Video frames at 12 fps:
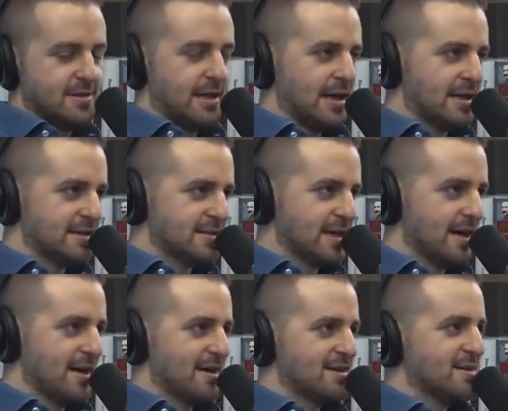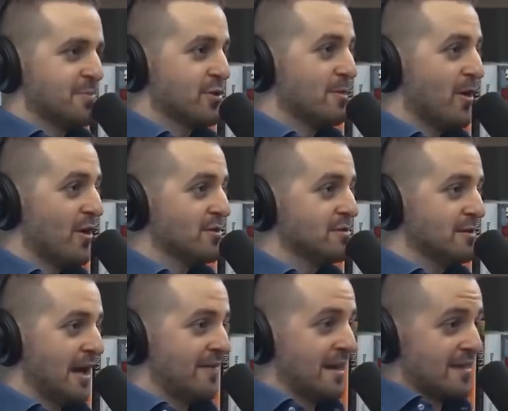And you put them on,
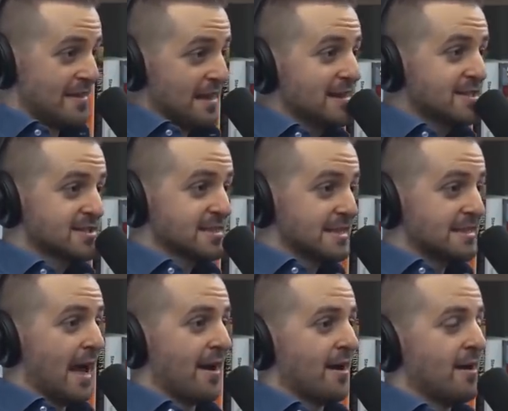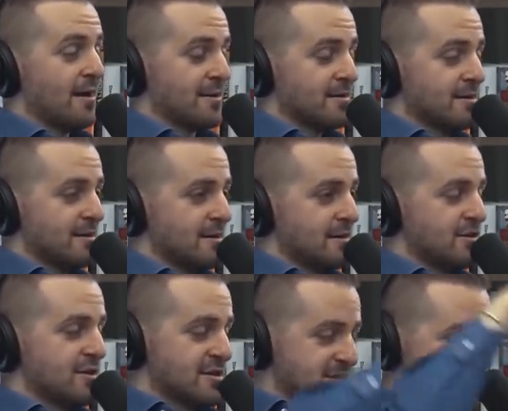and they're literally that hard.
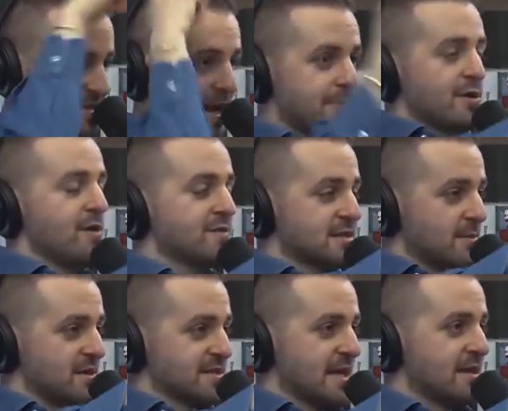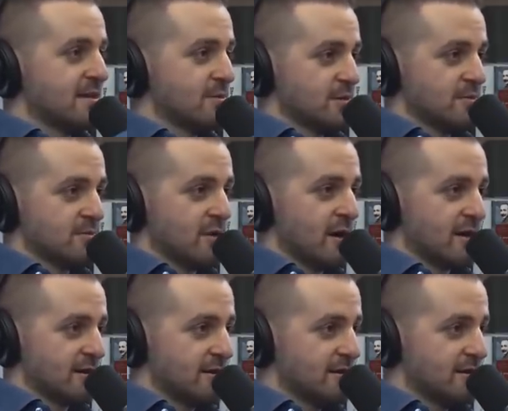You could snap it over someone's head and it wouldn't break.